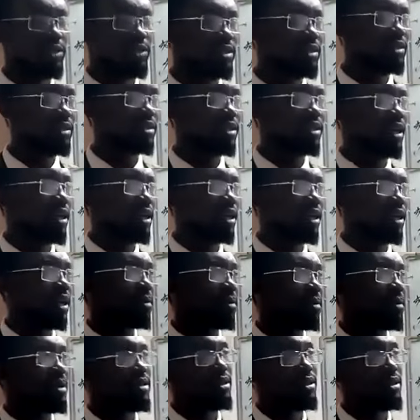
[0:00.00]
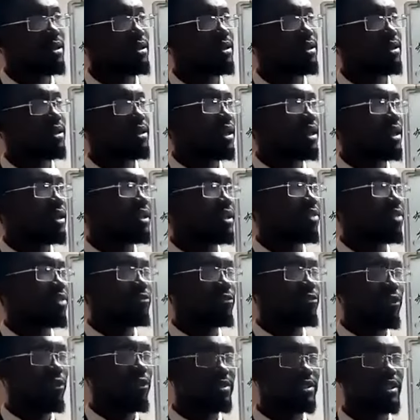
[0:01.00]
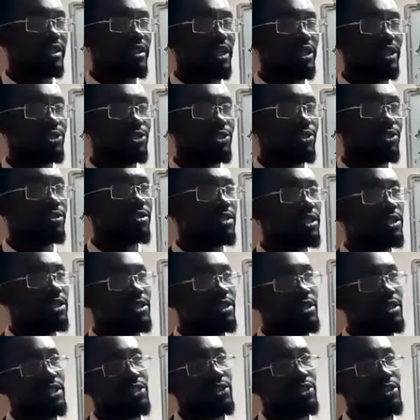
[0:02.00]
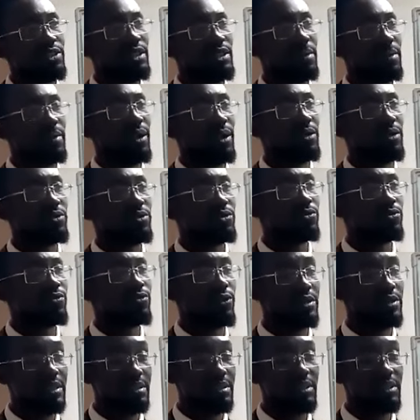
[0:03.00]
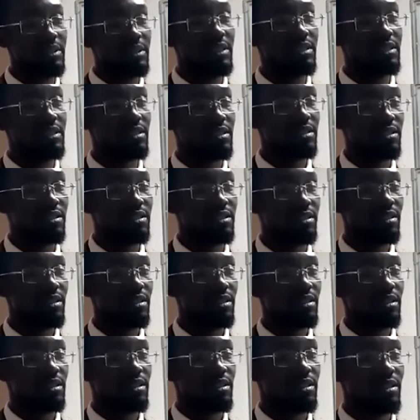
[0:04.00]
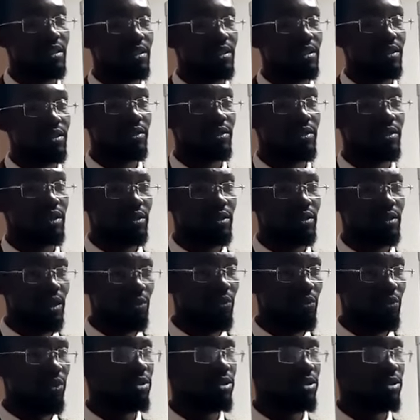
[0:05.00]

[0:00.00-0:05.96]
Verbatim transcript: just, um, I think there are four sections. Each section is about 40 minutes, right? You can